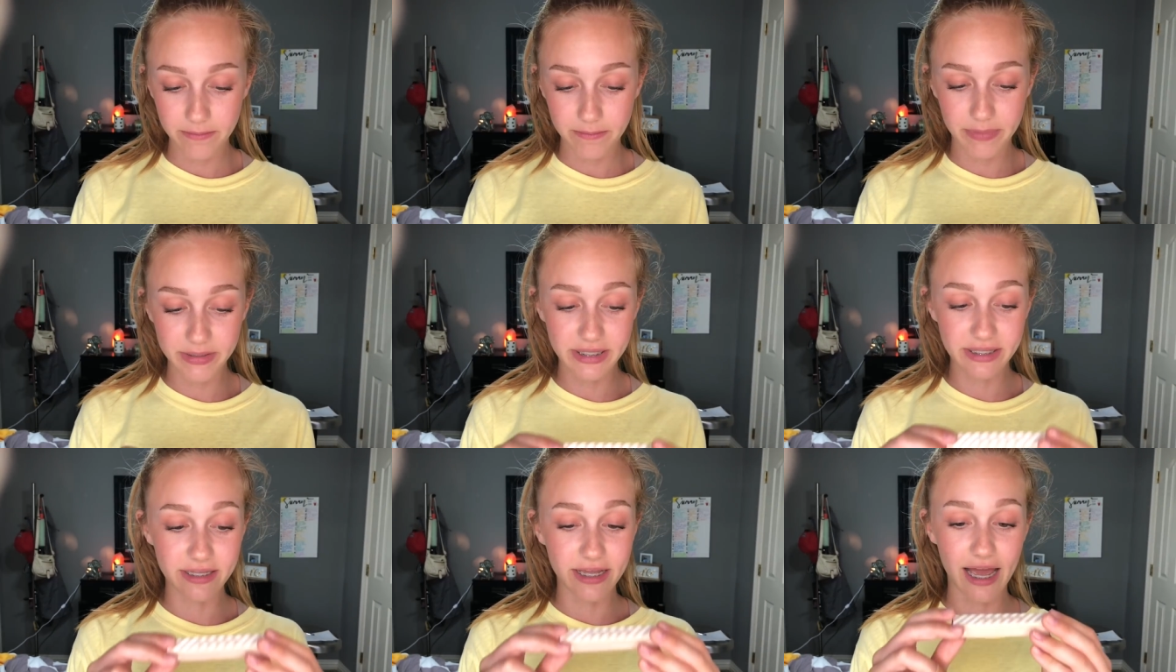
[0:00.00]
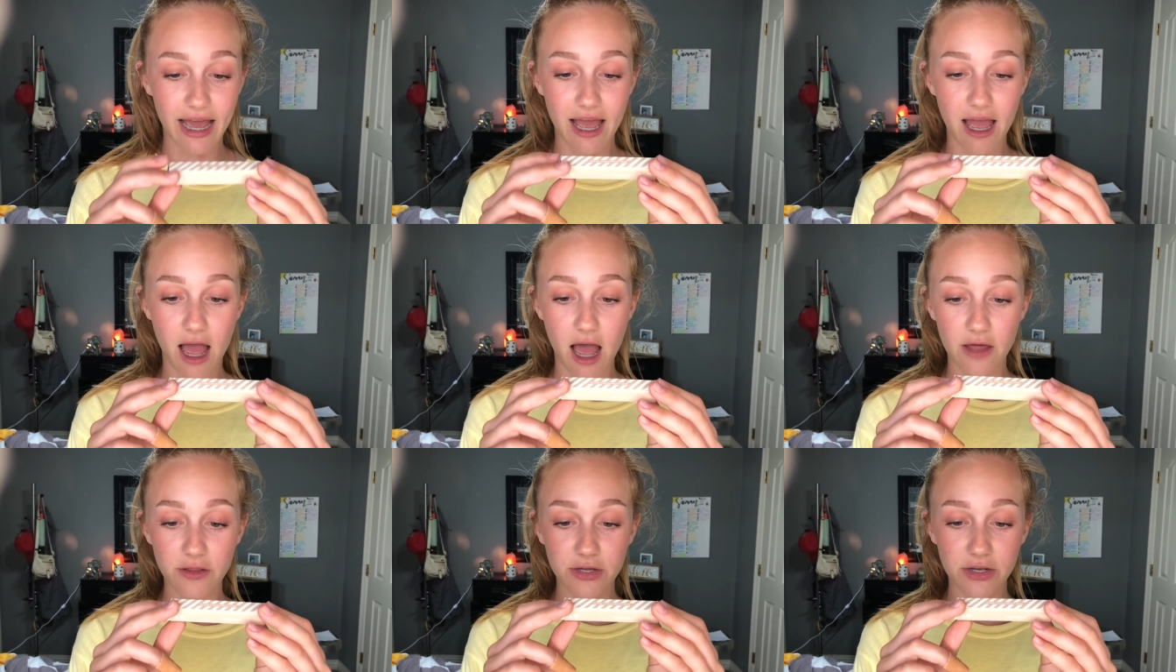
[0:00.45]
But then the
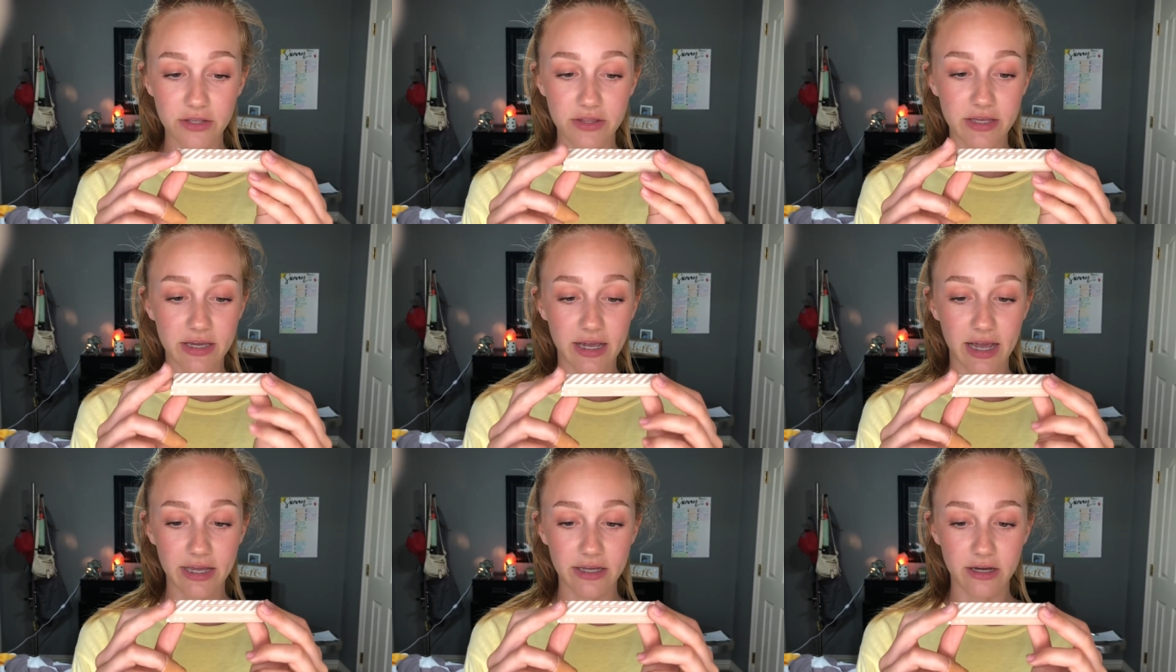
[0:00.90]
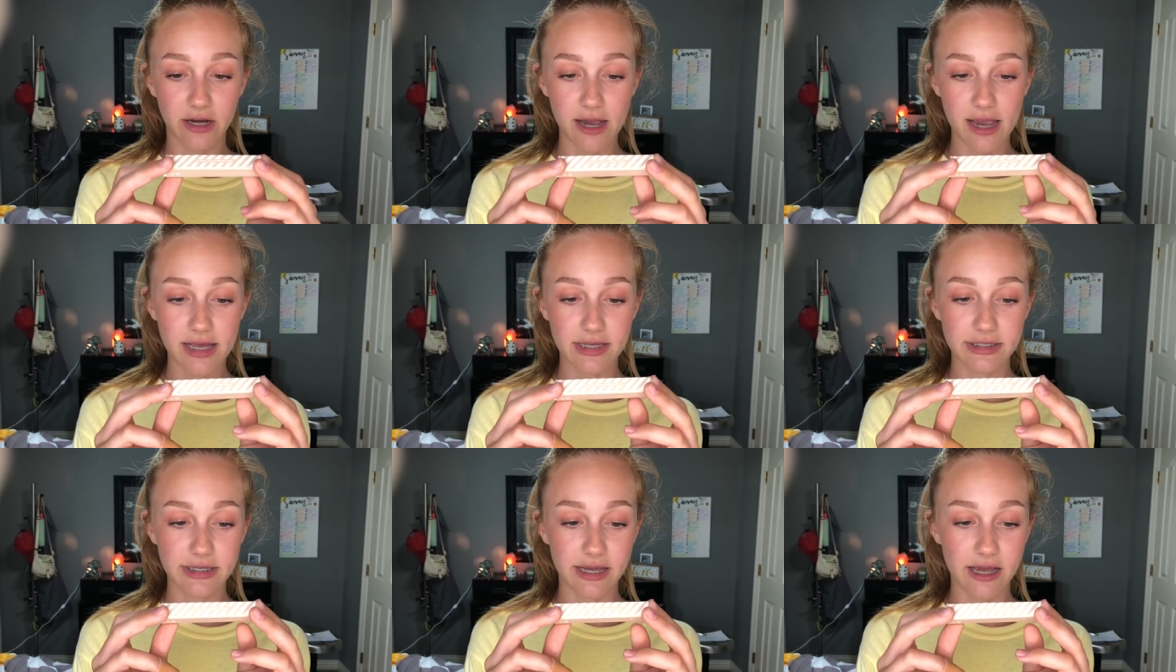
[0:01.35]
other thing I
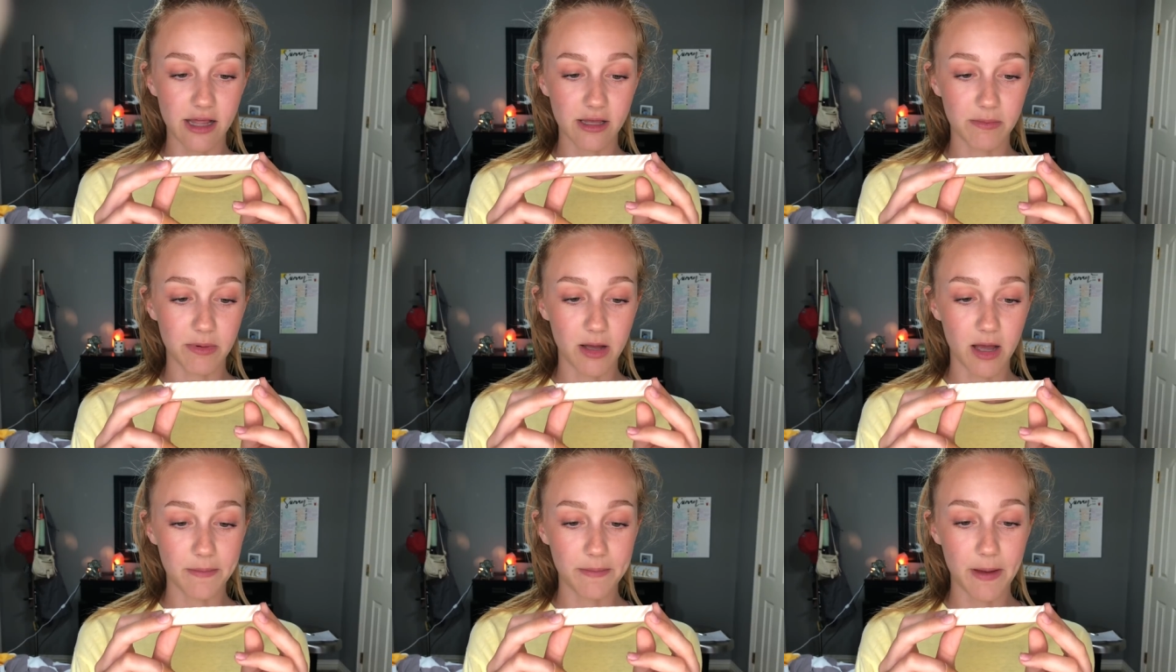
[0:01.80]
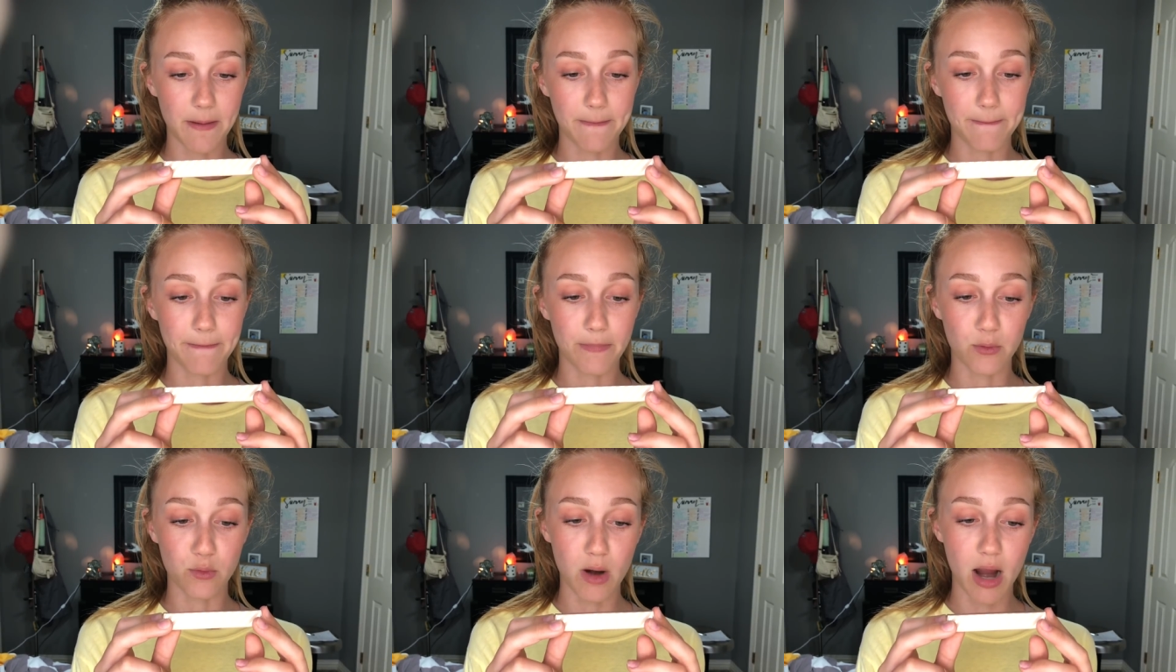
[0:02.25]
got is the ColourPop
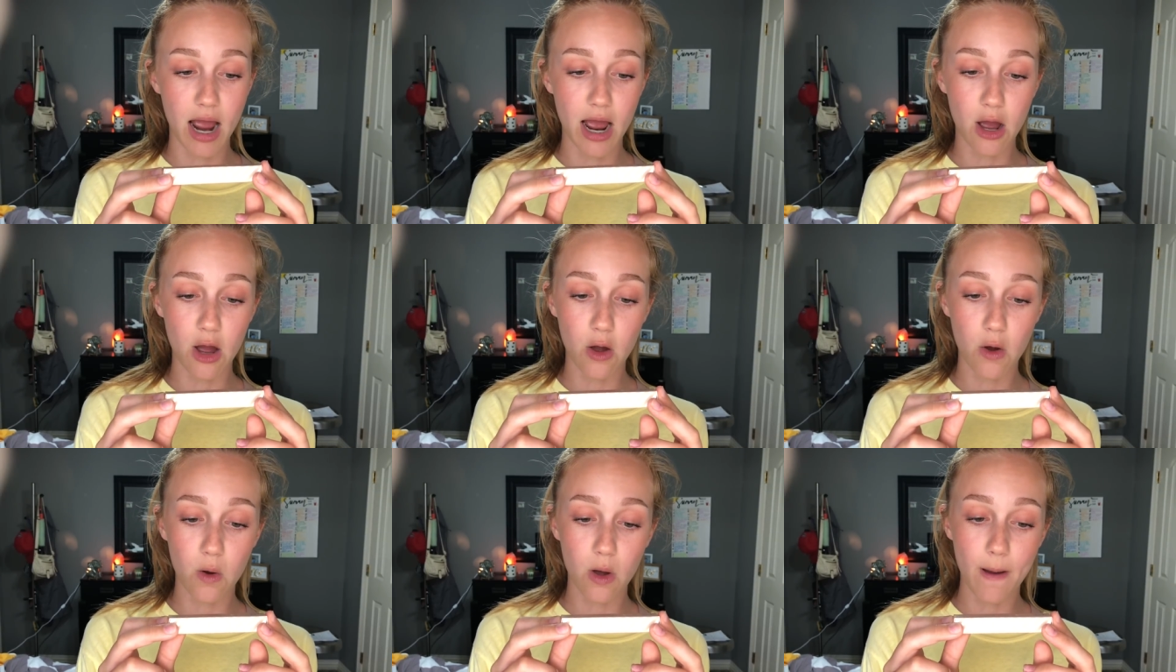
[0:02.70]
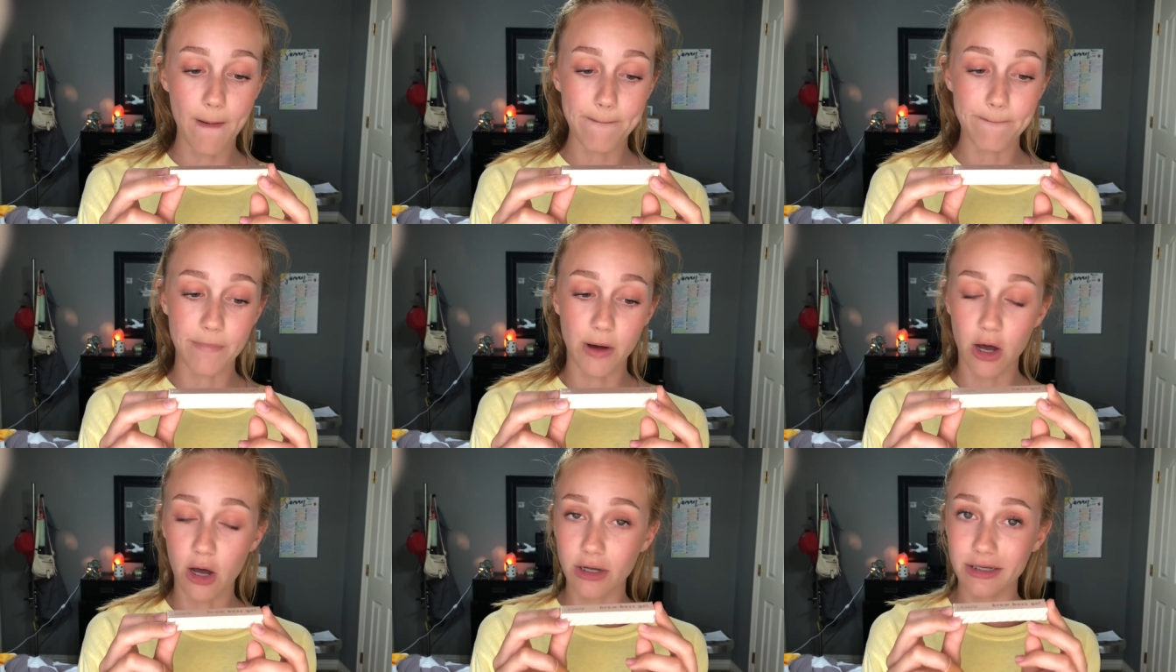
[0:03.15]
Brow
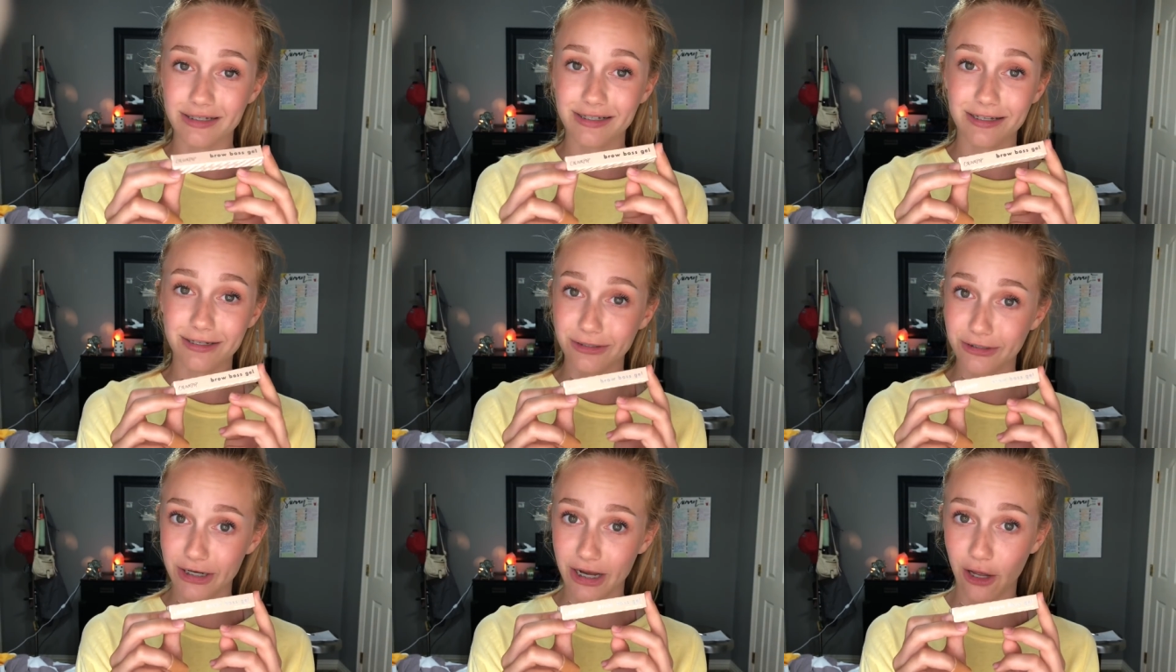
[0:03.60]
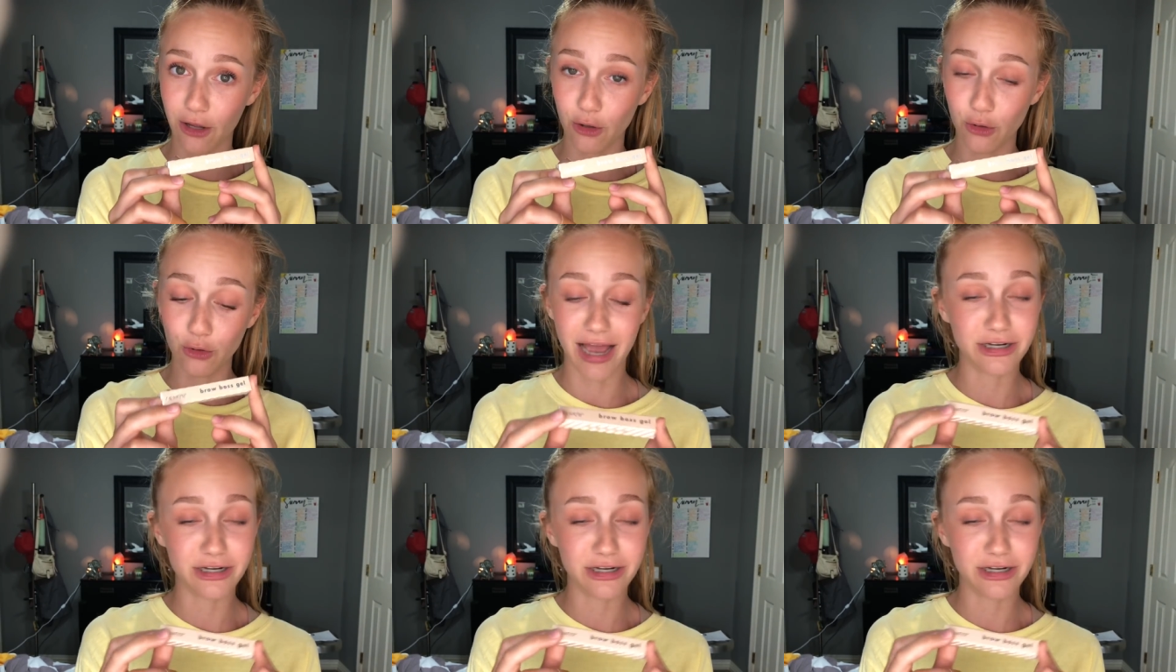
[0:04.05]
Boss Gel.